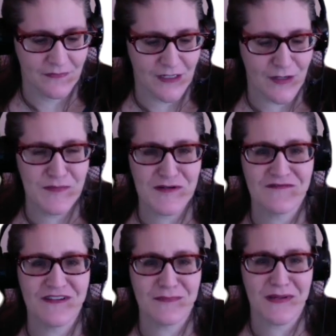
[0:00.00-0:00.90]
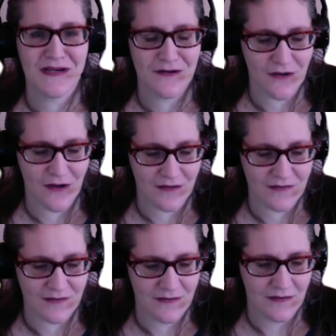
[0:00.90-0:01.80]
A perfect
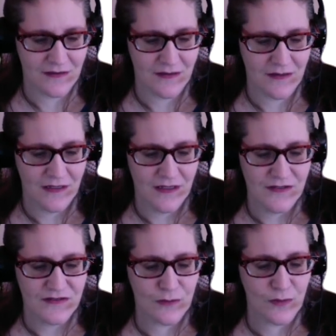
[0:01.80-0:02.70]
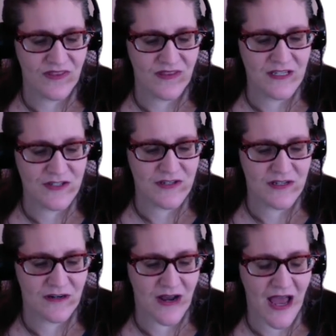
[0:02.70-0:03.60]
paradox. So with each
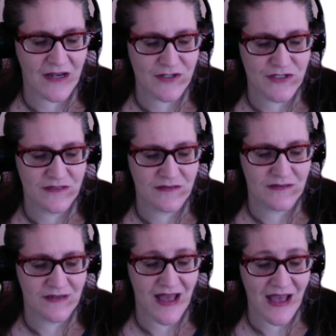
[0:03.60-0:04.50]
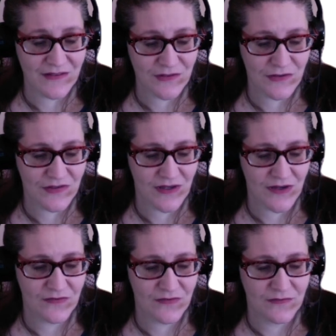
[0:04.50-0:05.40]
interaction, ask
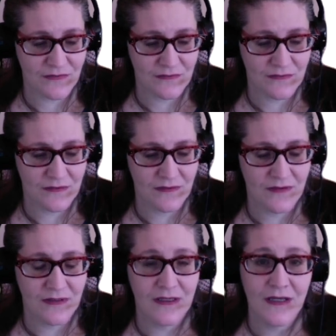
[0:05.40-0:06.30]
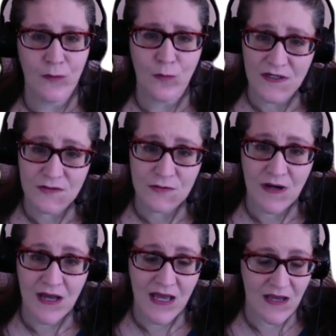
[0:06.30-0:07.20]
yourself, what do
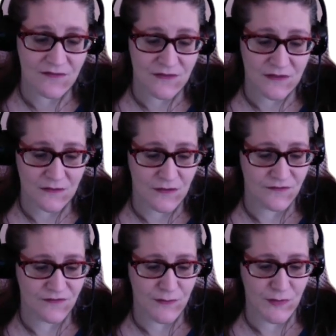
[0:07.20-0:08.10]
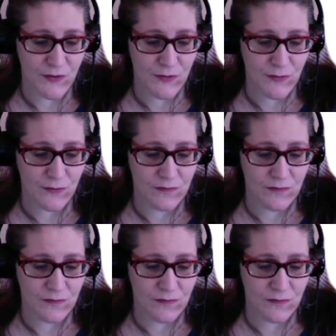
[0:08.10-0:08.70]
I have to learn from you?